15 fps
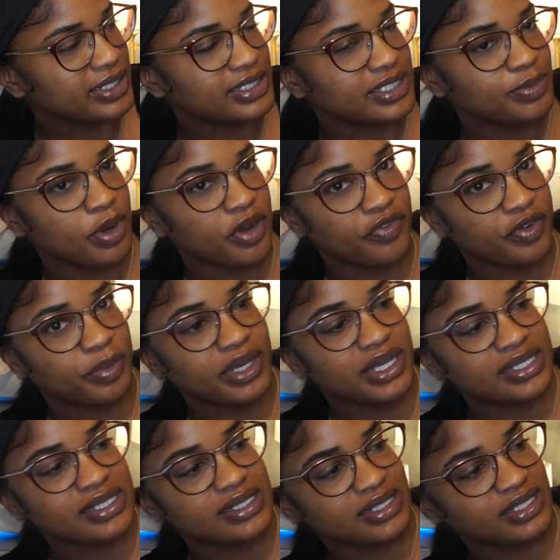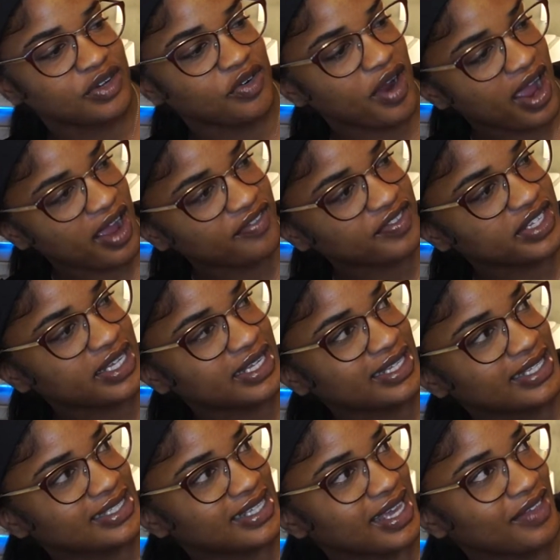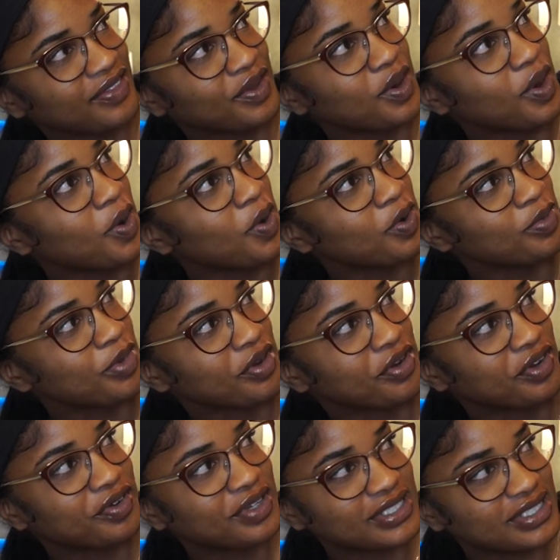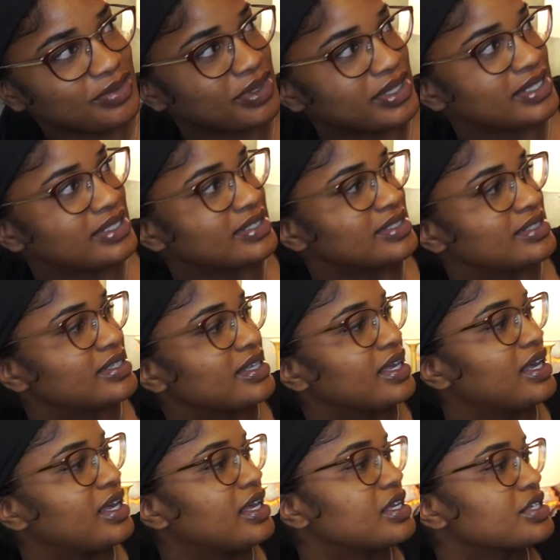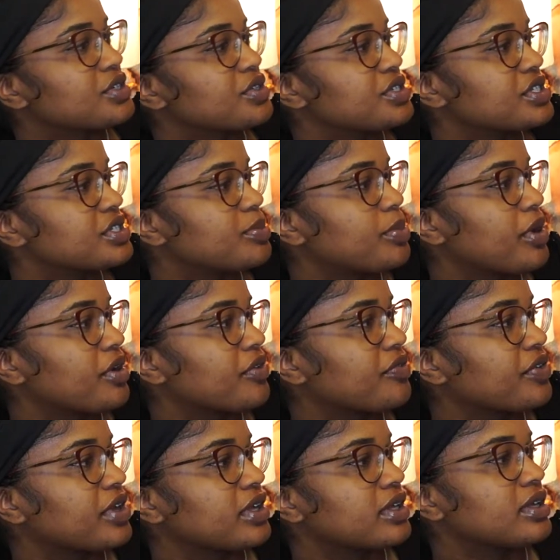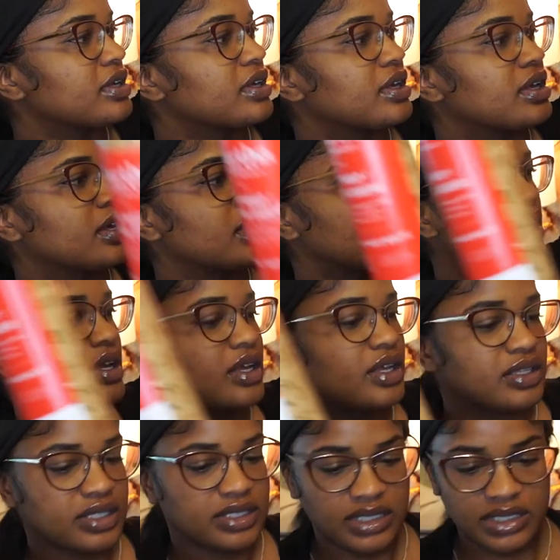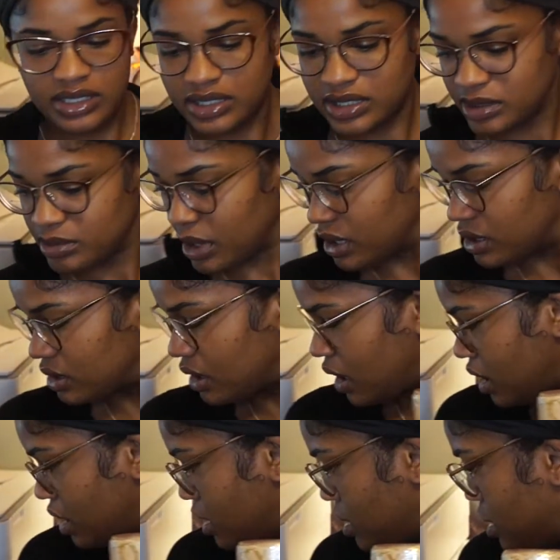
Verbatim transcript: this is perfect because it's kraft and it's got the gold Merry Christmas. So this is perfect. This doesn't seem like a lot.